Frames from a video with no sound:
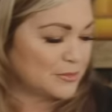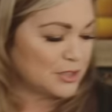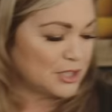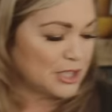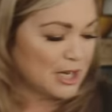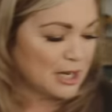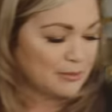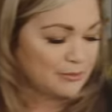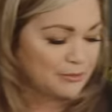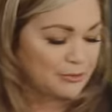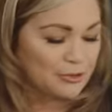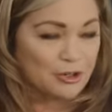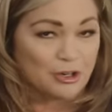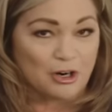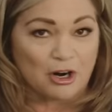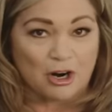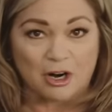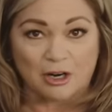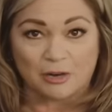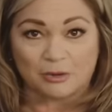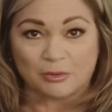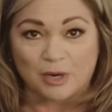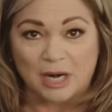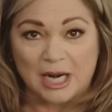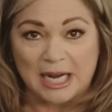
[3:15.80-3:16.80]
time for
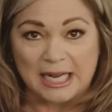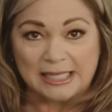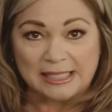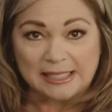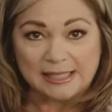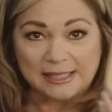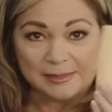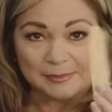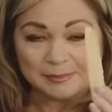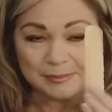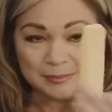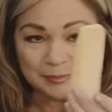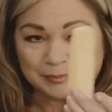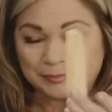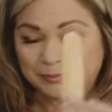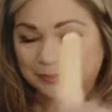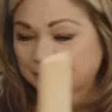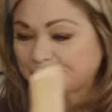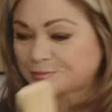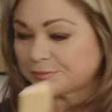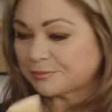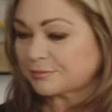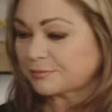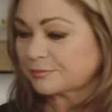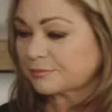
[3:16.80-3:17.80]
our rind.
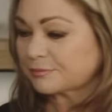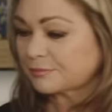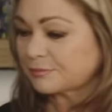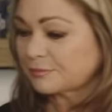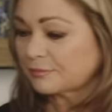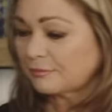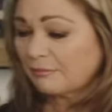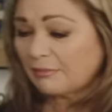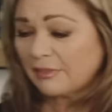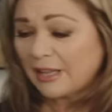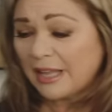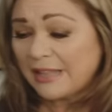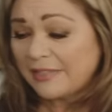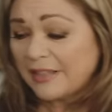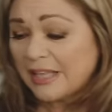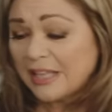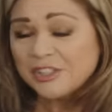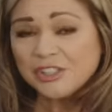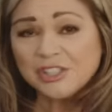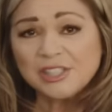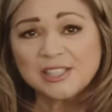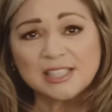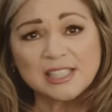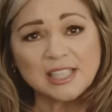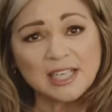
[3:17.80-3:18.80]
And
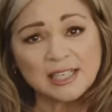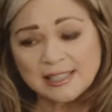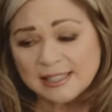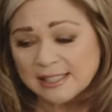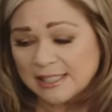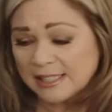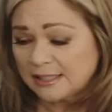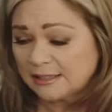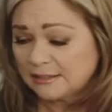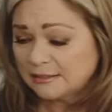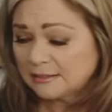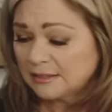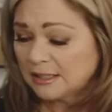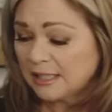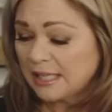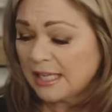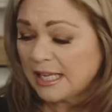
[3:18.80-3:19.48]
that just tucks in.